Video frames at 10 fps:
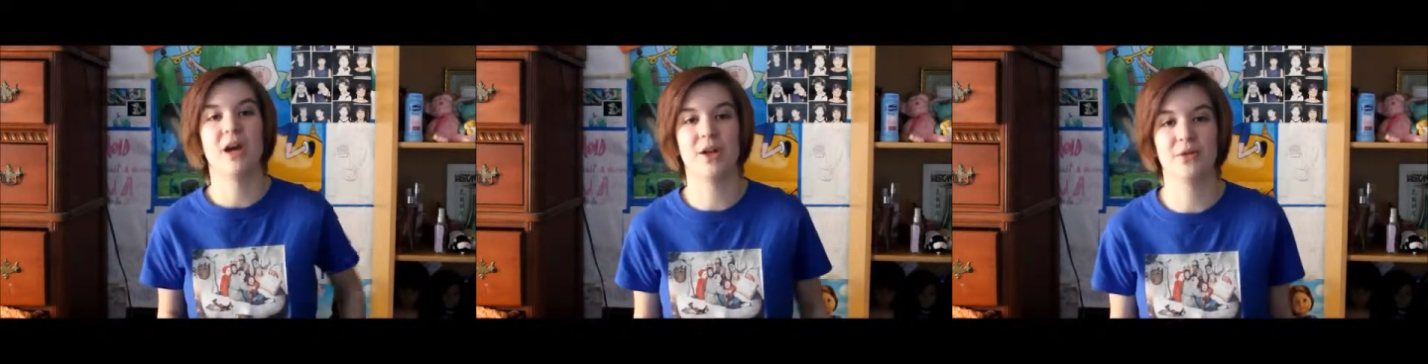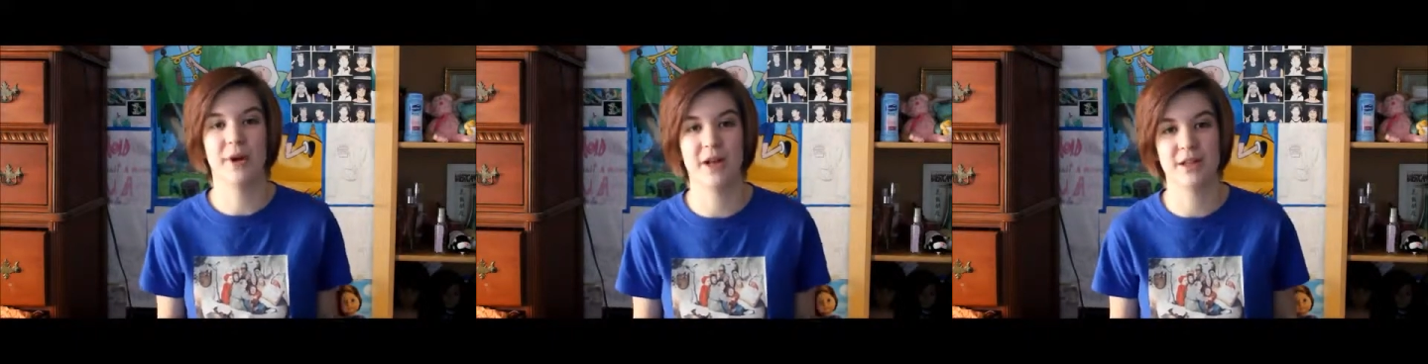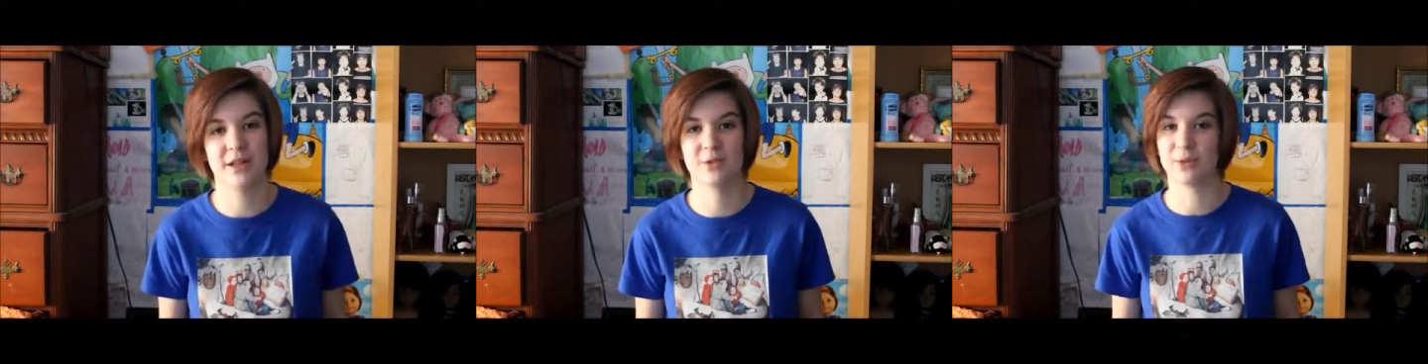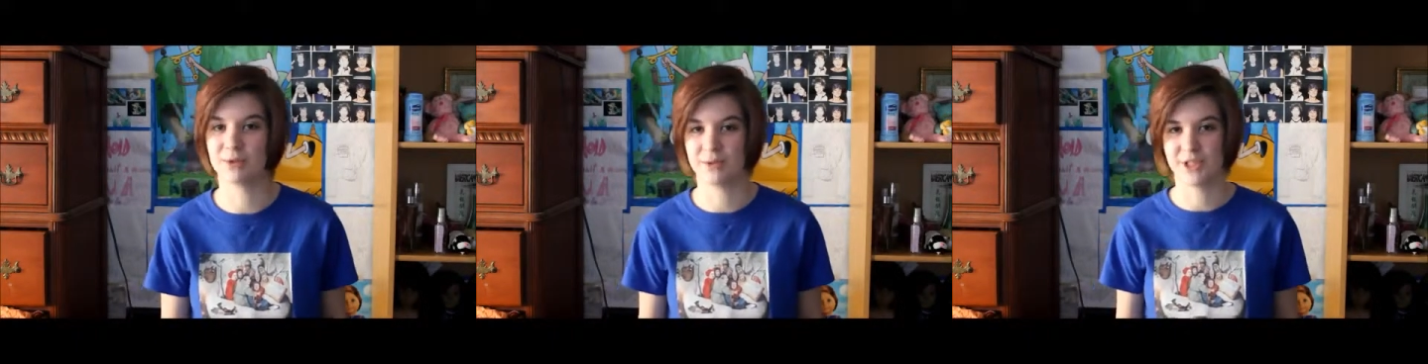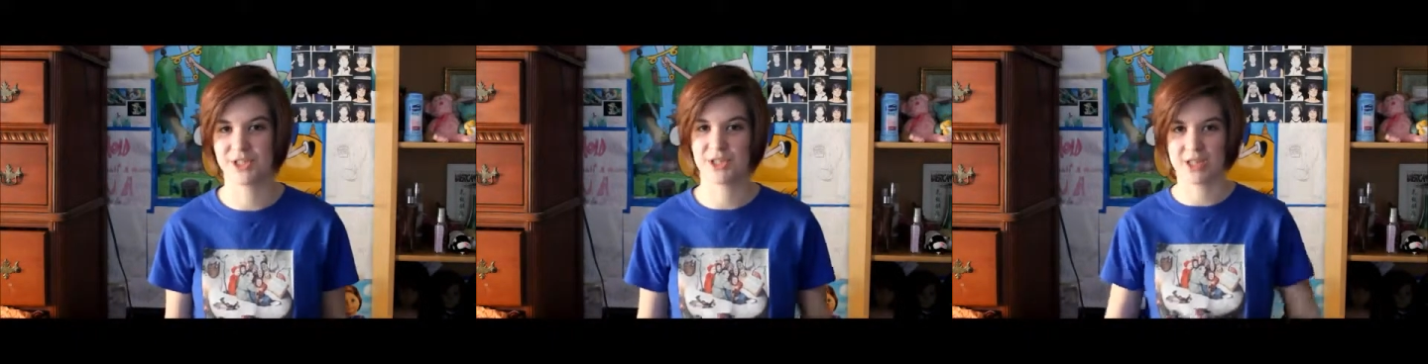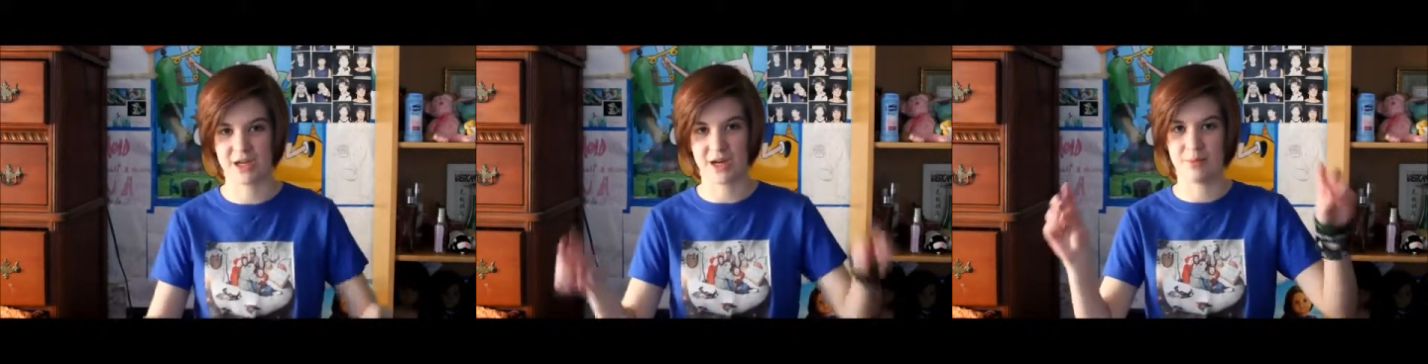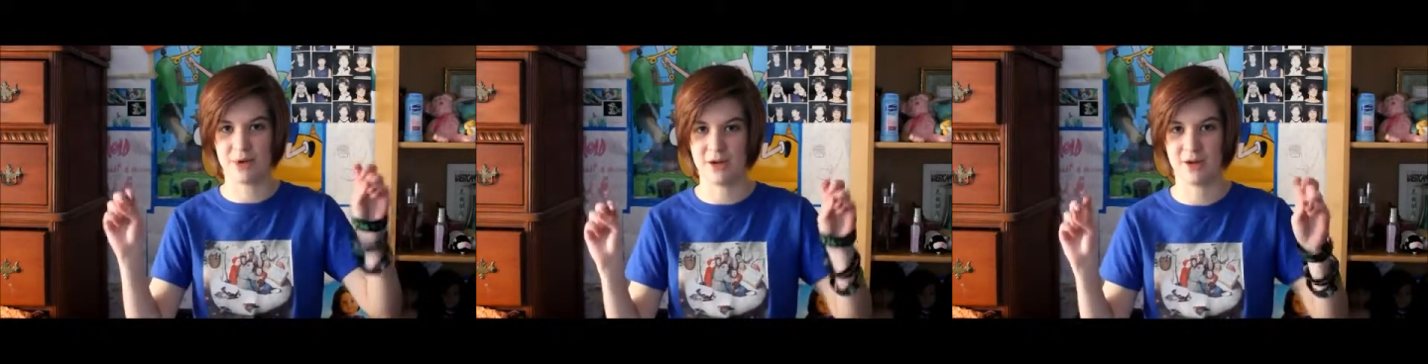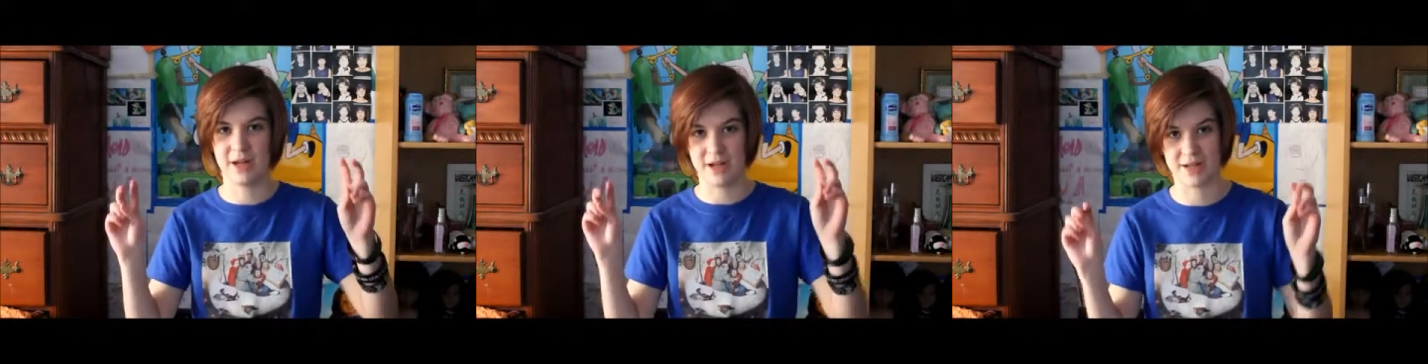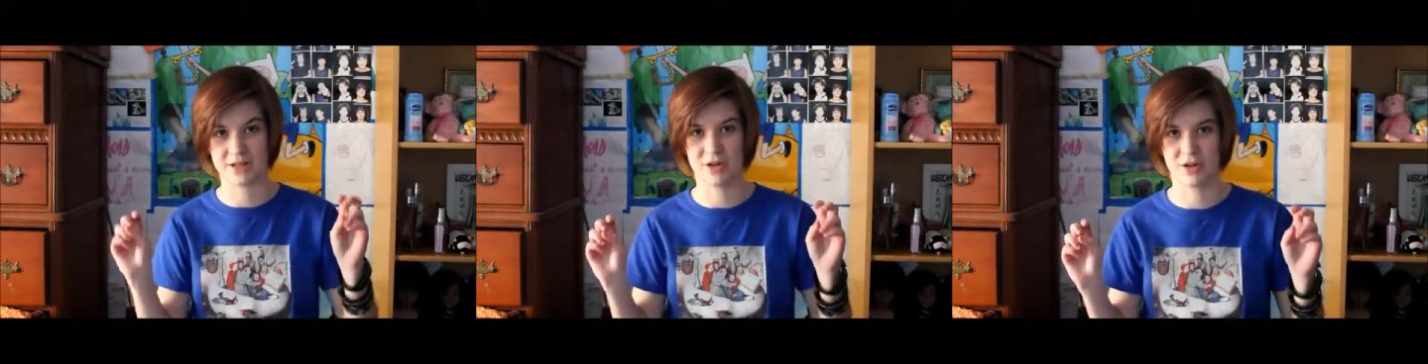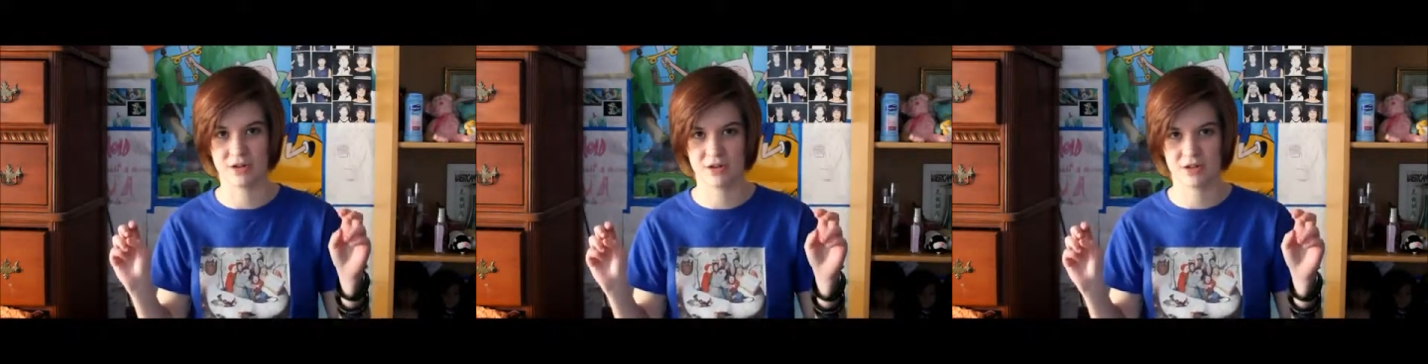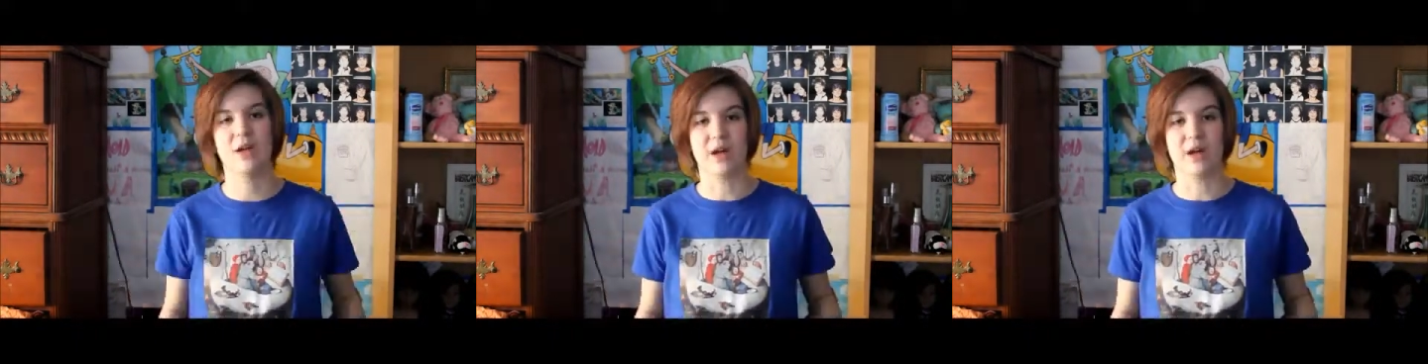And finally, we've reached the Chimera Ant arc.